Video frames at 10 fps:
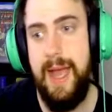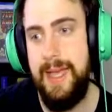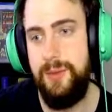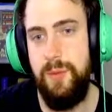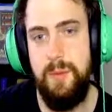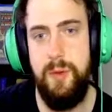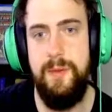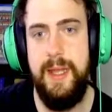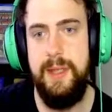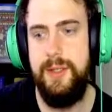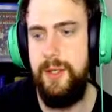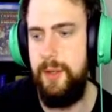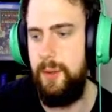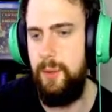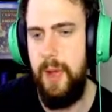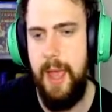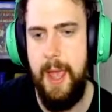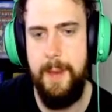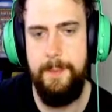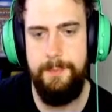as we move into
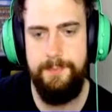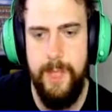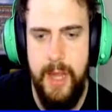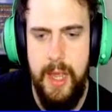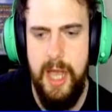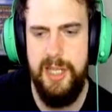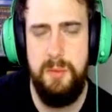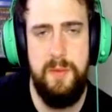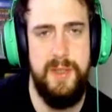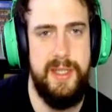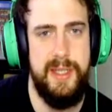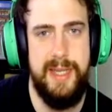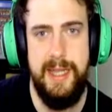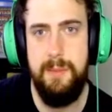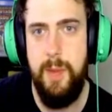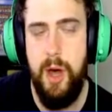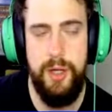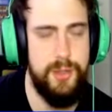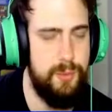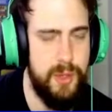this kind of
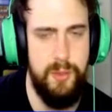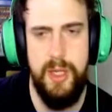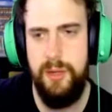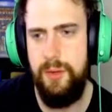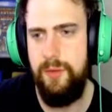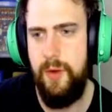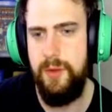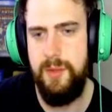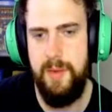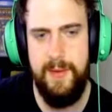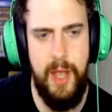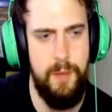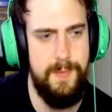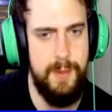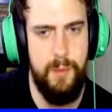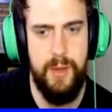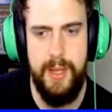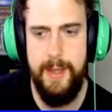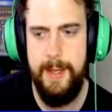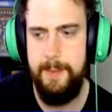March. We're going to do the Road to Mythic. Hopefully we'll
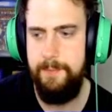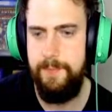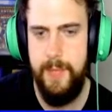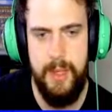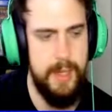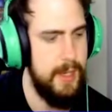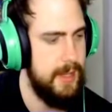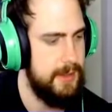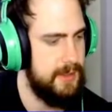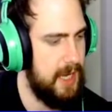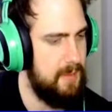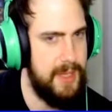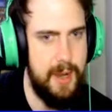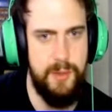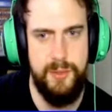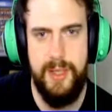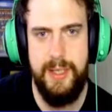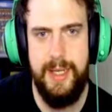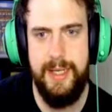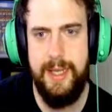get there. See how many hours we can
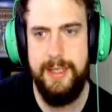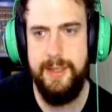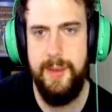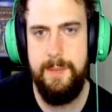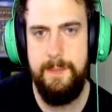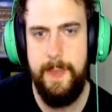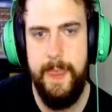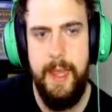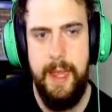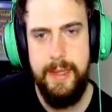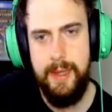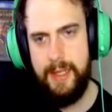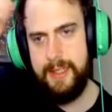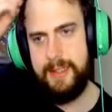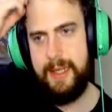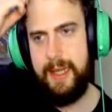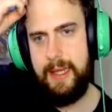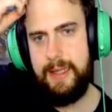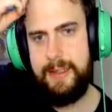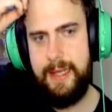dedicate to it. Now this
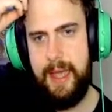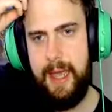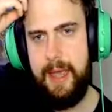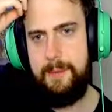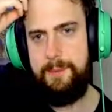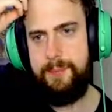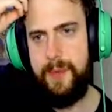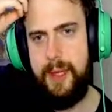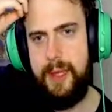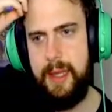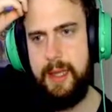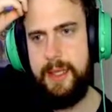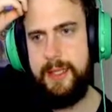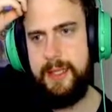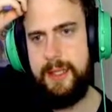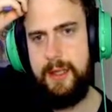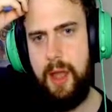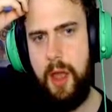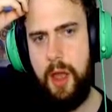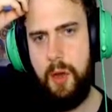is an
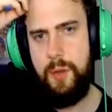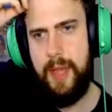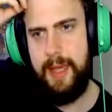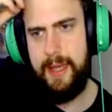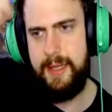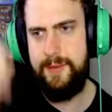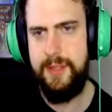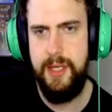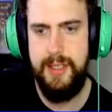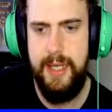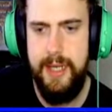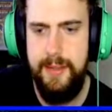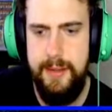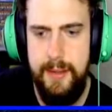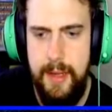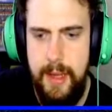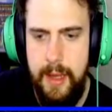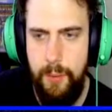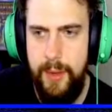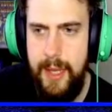okay kind of starting hand.
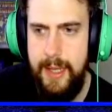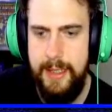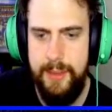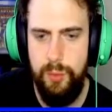We can get to the